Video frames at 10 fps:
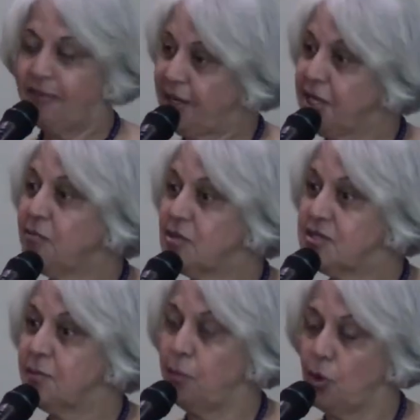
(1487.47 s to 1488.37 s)
Funding
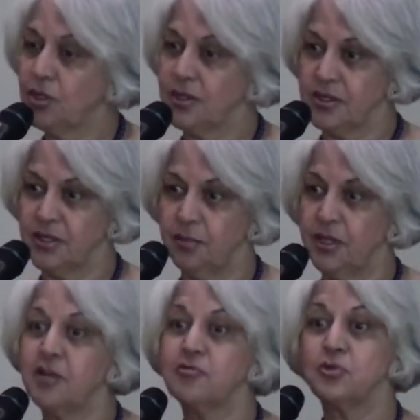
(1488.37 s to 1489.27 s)
was important,
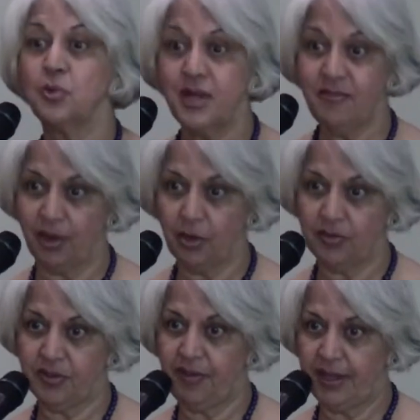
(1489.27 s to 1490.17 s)
but it was only one
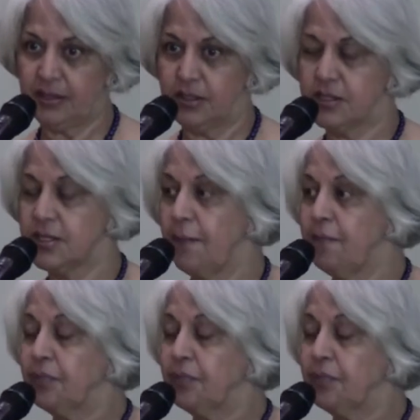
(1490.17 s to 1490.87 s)
of the factors.